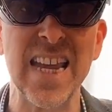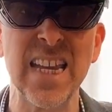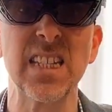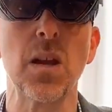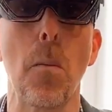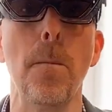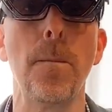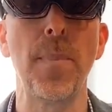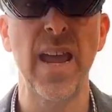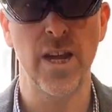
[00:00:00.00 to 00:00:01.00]
is
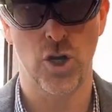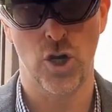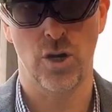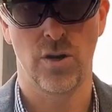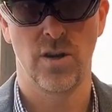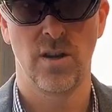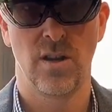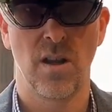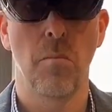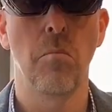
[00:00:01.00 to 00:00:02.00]
bigger,
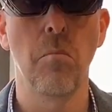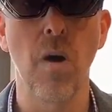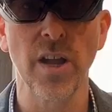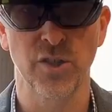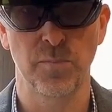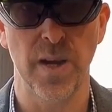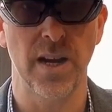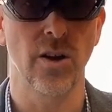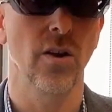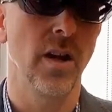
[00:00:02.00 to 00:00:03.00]
much
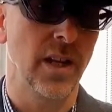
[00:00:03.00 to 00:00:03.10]
bigger.